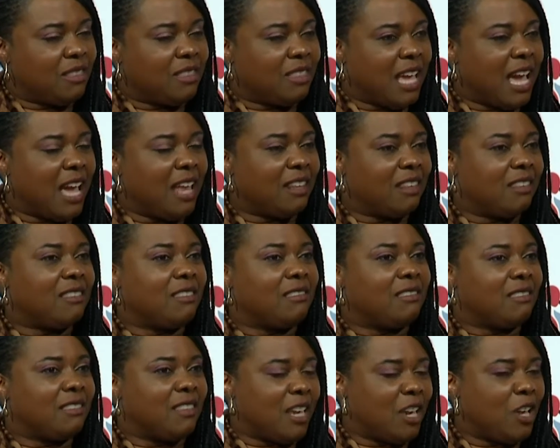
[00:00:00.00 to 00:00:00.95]
that
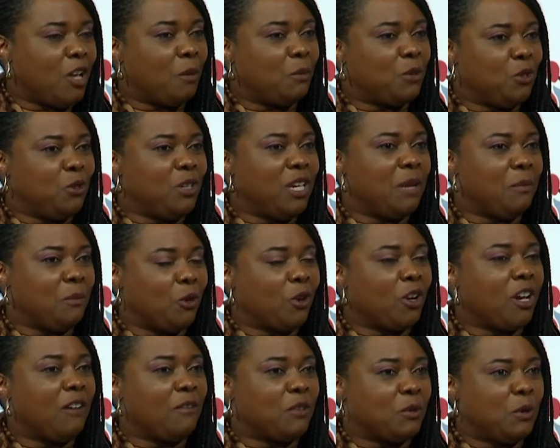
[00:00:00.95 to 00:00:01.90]
helps you get more
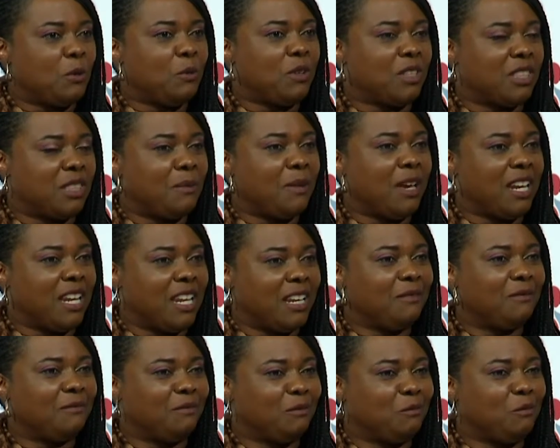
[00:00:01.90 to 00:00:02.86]
comfortable with the money
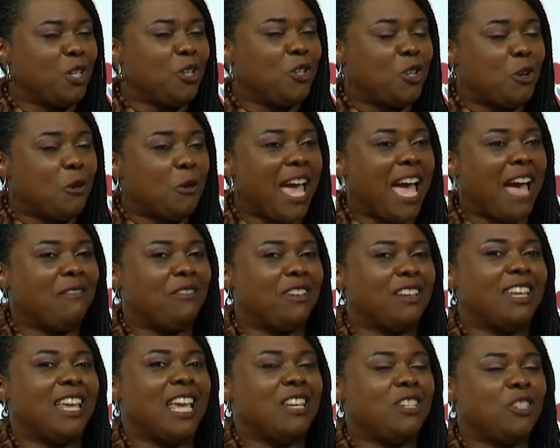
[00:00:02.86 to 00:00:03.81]
when you don't have it
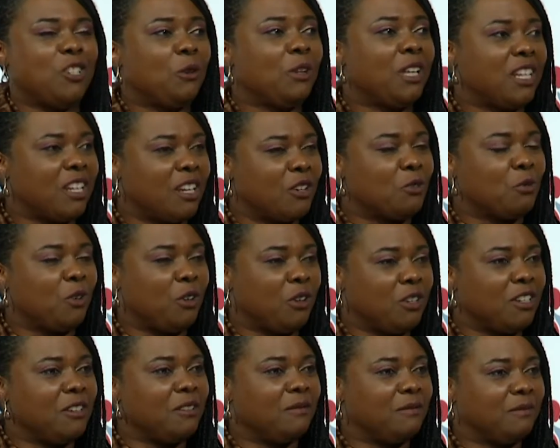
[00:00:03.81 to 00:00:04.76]
and don't let it
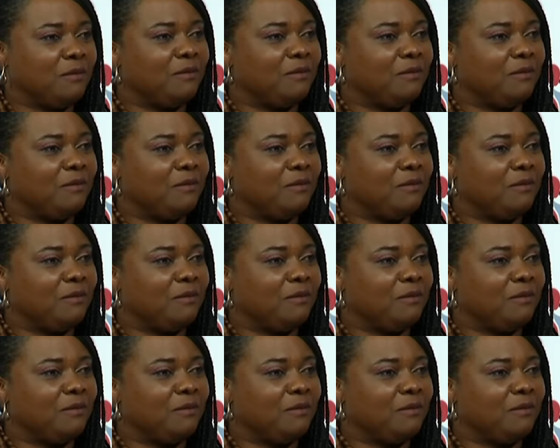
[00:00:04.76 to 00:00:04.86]
control you.